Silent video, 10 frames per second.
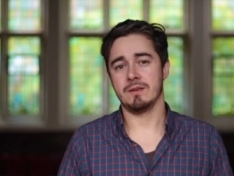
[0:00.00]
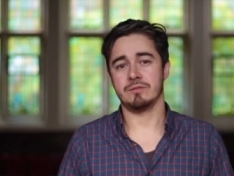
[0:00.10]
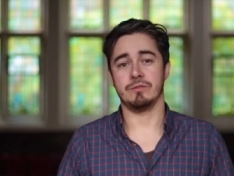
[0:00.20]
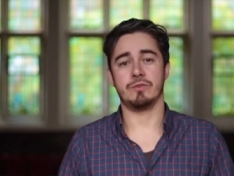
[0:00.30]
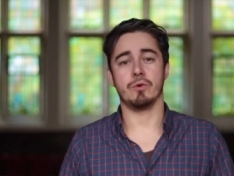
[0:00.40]

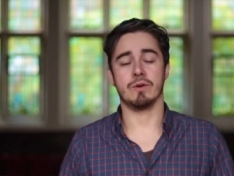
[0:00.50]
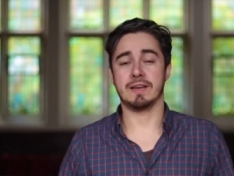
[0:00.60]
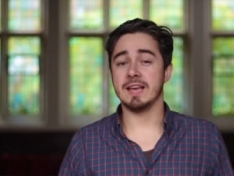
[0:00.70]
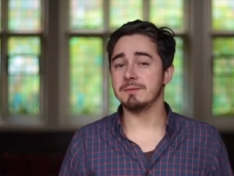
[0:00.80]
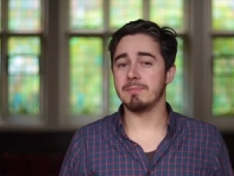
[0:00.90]
So if you're a
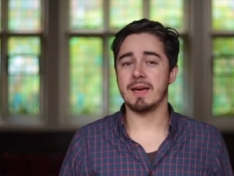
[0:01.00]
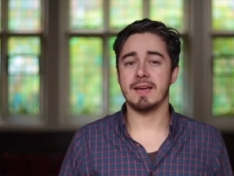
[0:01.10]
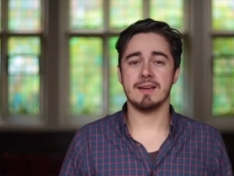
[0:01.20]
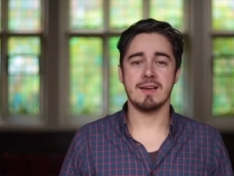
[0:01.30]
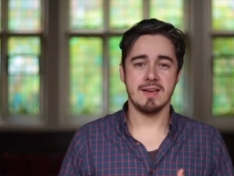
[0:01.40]
keys
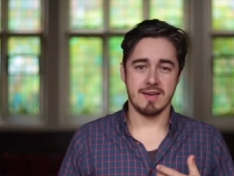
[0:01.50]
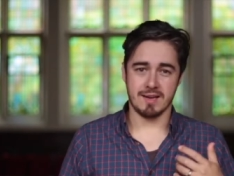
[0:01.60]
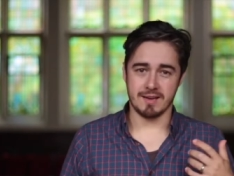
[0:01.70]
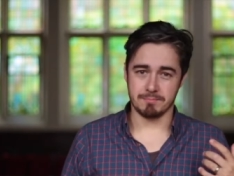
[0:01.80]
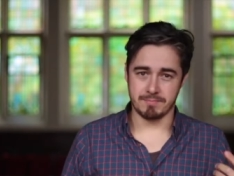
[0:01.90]
player,
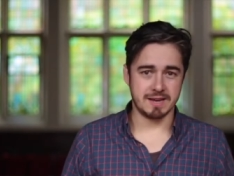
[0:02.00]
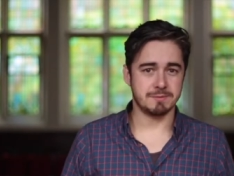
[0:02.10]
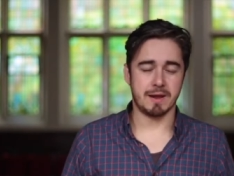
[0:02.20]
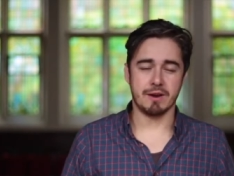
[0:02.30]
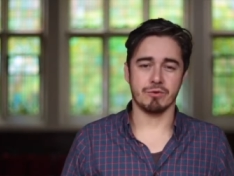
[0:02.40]
a bass
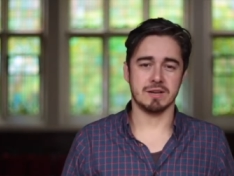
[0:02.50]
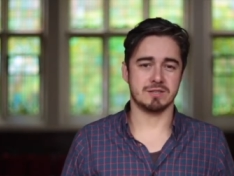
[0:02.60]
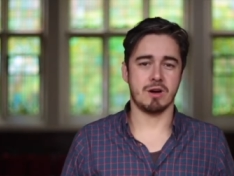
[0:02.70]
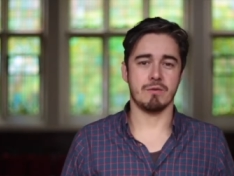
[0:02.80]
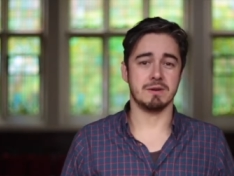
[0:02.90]
player or a
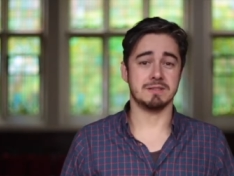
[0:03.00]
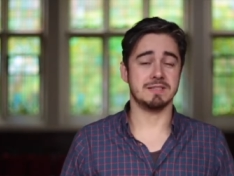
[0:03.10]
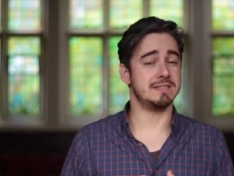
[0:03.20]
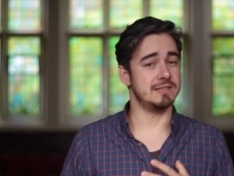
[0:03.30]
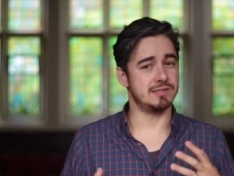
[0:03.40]
guitarist,
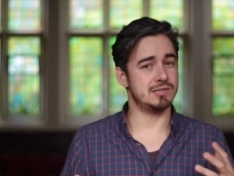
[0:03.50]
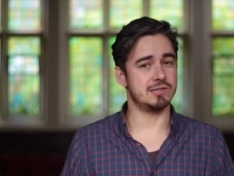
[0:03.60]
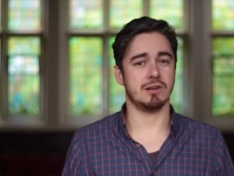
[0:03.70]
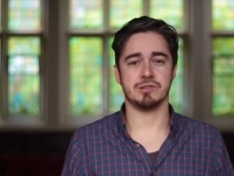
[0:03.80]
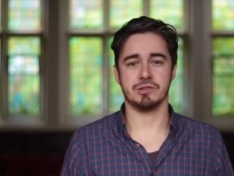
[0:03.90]
this is
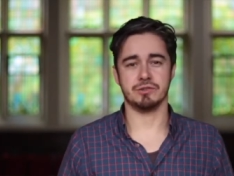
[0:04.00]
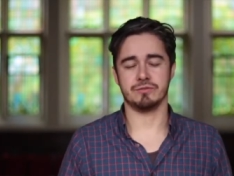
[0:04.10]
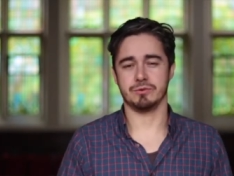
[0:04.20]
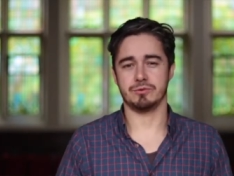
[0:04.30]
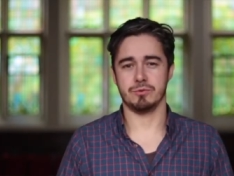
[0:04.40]
such a
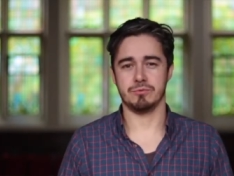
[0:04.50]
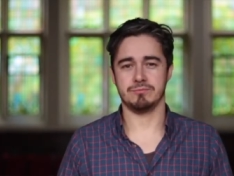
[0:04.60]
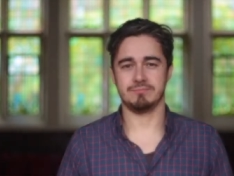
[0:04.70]
useful tool.